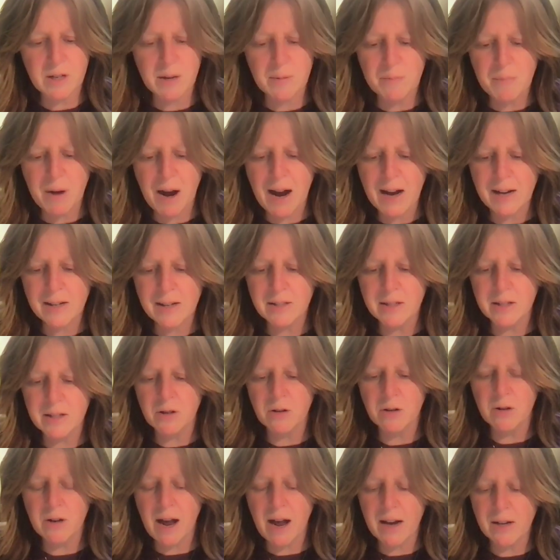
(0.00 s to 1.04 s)
He binds and
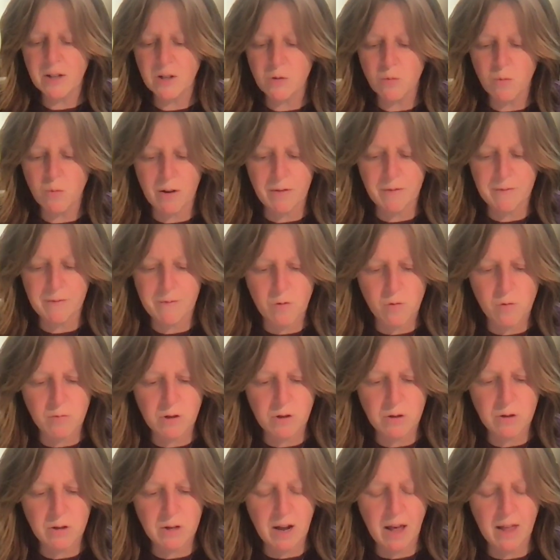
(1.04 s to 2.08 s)
unites one form
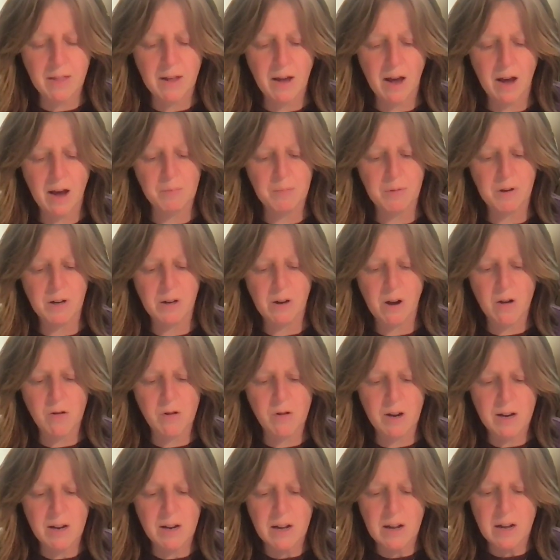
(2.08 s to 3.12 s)
to another, up and
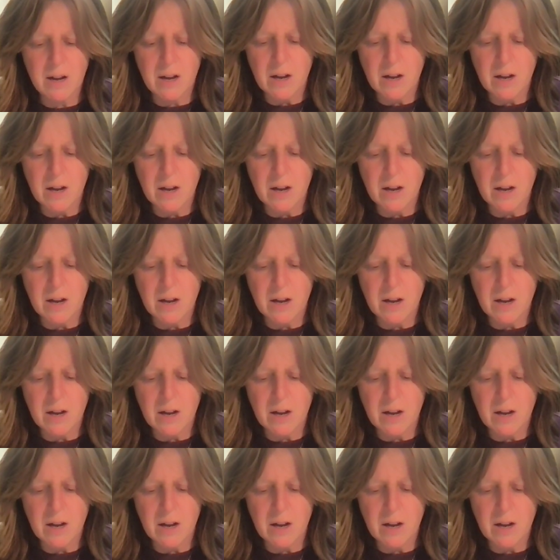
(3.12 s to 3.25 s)
lower.